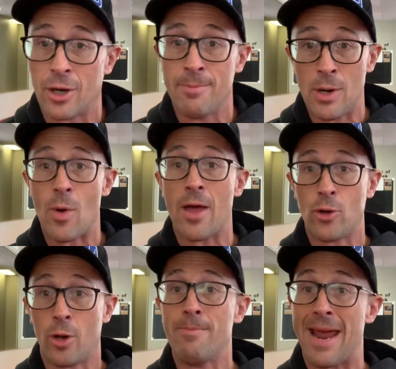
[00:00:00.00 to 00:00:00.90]
And meanwhile, the
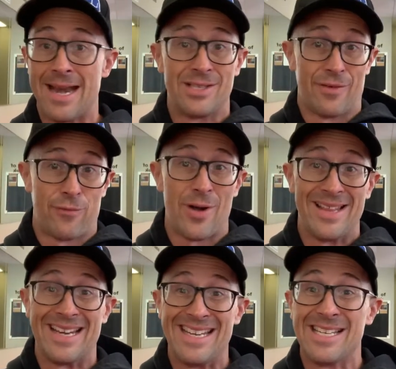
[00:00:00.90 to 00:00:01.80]
old man is afraid
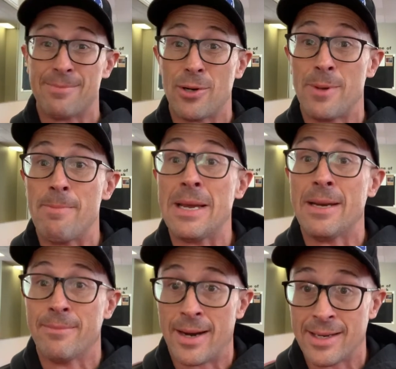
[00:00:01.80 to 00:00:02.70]
that he is about to be
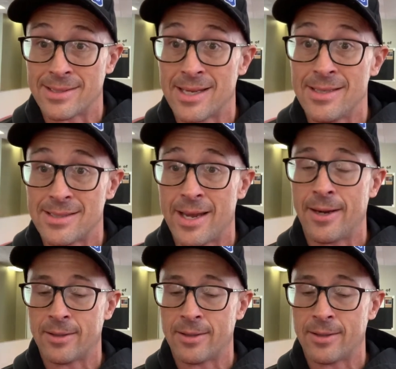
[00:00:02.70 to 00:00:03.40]
beaten by a sensei.